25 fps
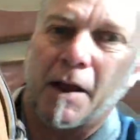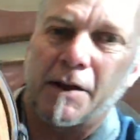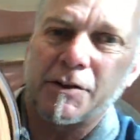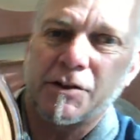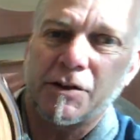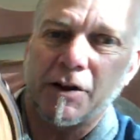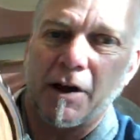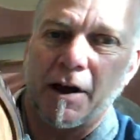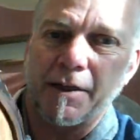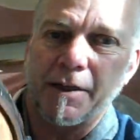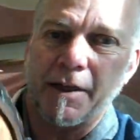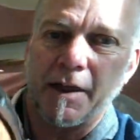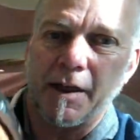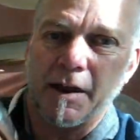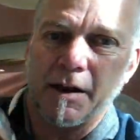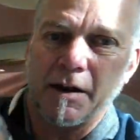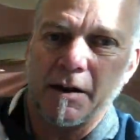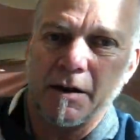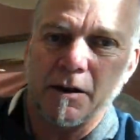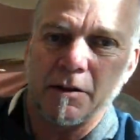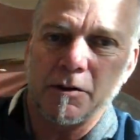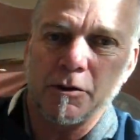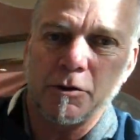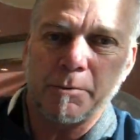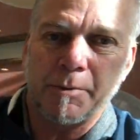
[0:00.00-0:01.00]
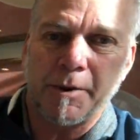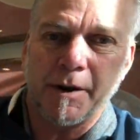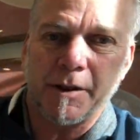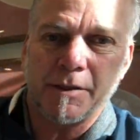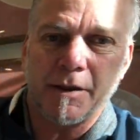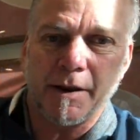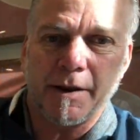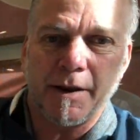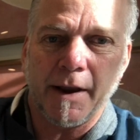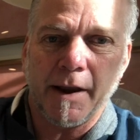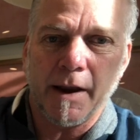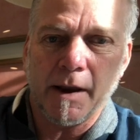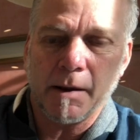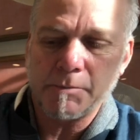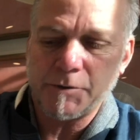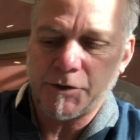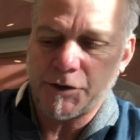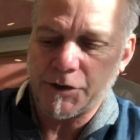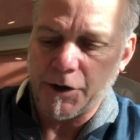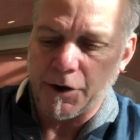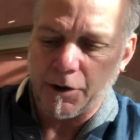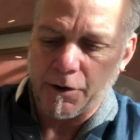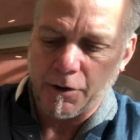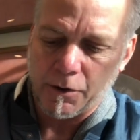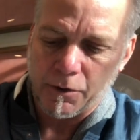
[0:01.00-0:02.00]
saw that a little bit at the NAMM
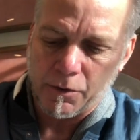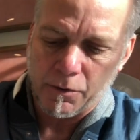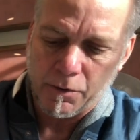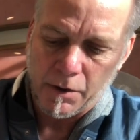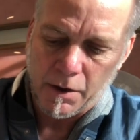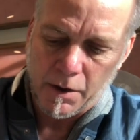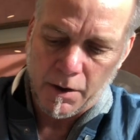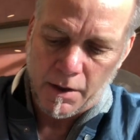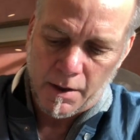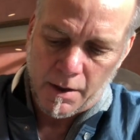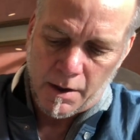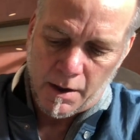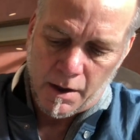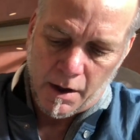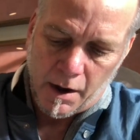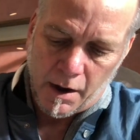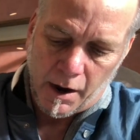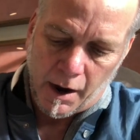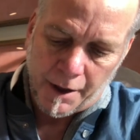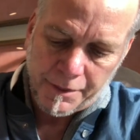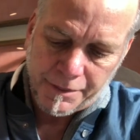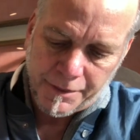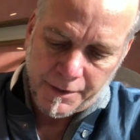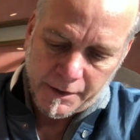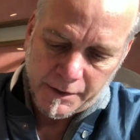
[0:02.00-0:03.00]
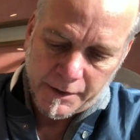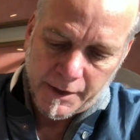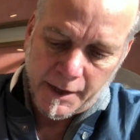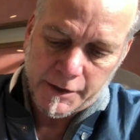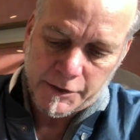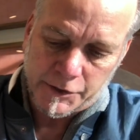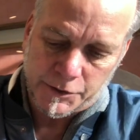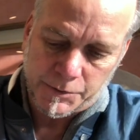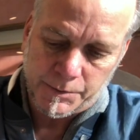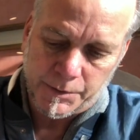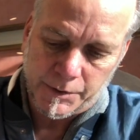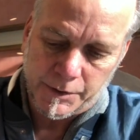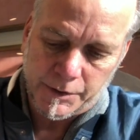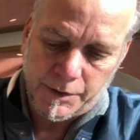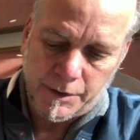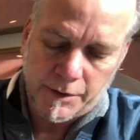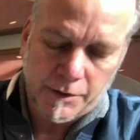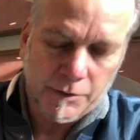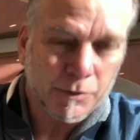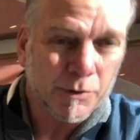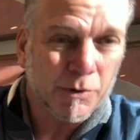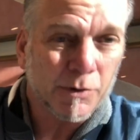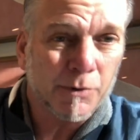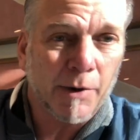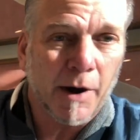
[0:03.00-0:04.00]
show. I think that's really
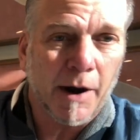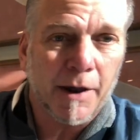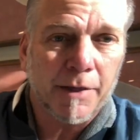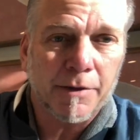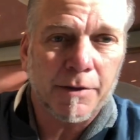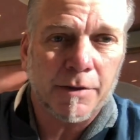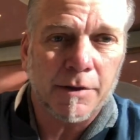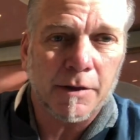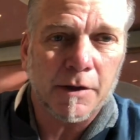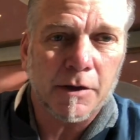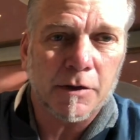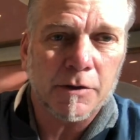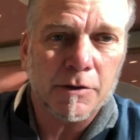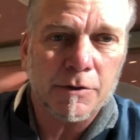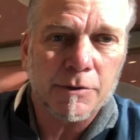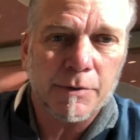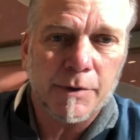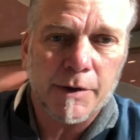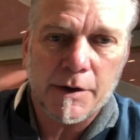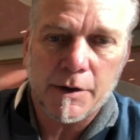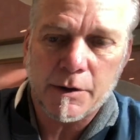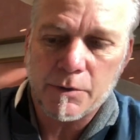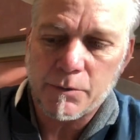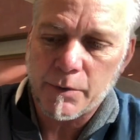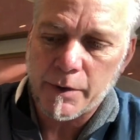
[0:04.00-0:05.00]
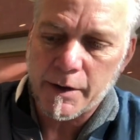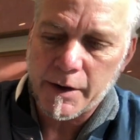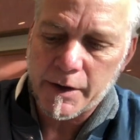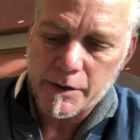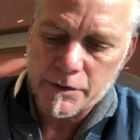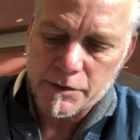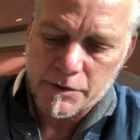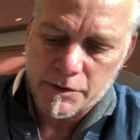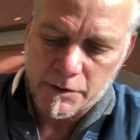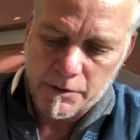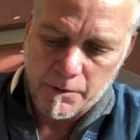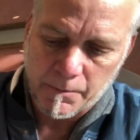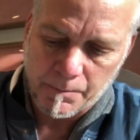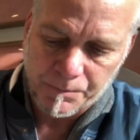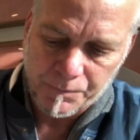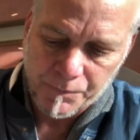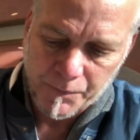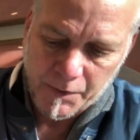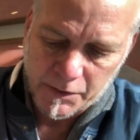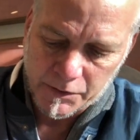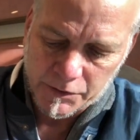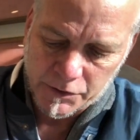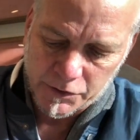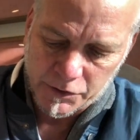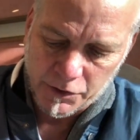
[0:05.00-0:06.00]
cool rather than gluing in rings.
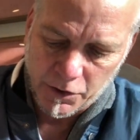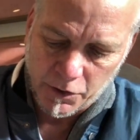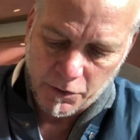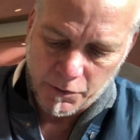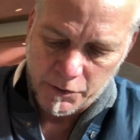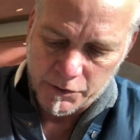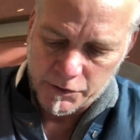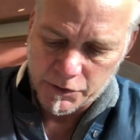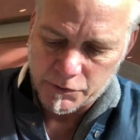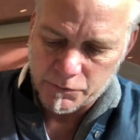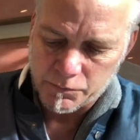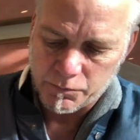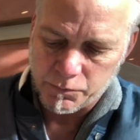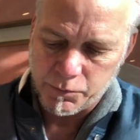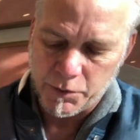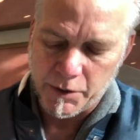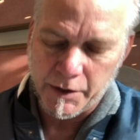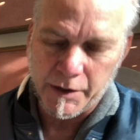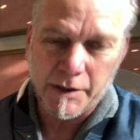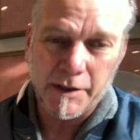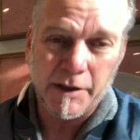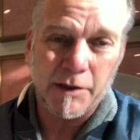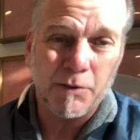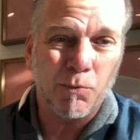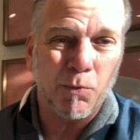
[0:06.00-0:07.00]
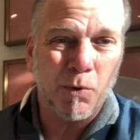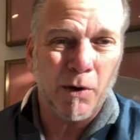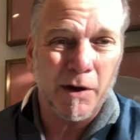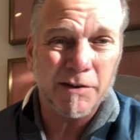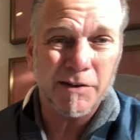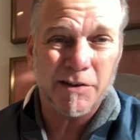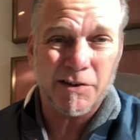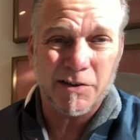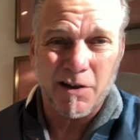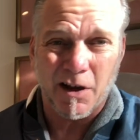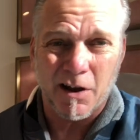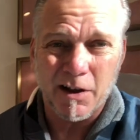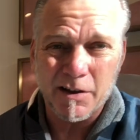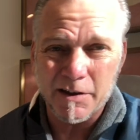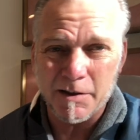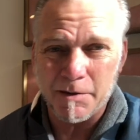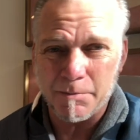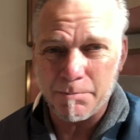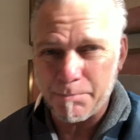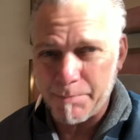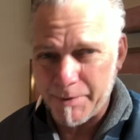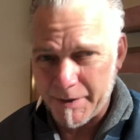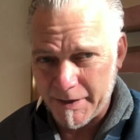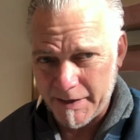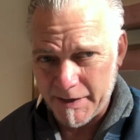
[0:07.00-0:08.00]
So it's really one
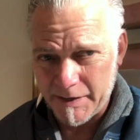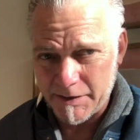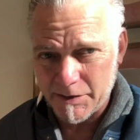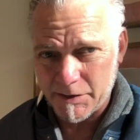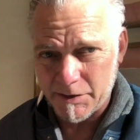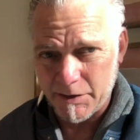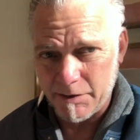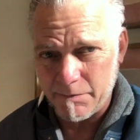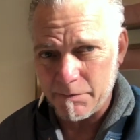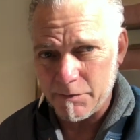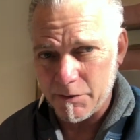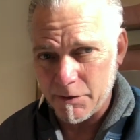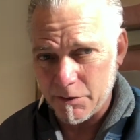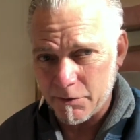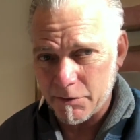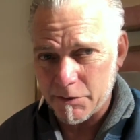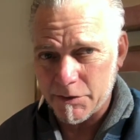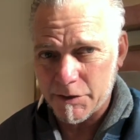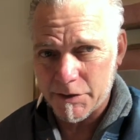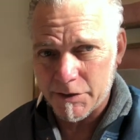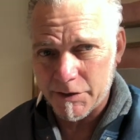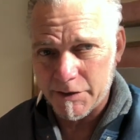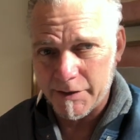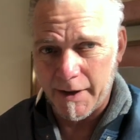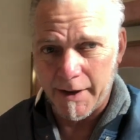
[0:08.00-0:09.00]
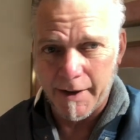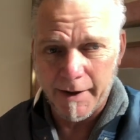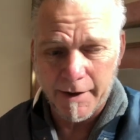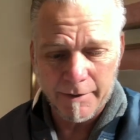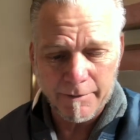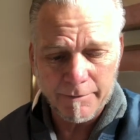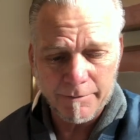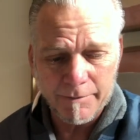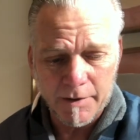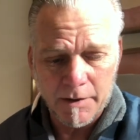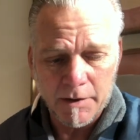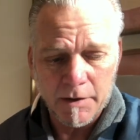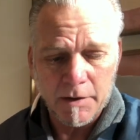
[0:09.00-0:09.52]
solid piece, even though it's staved.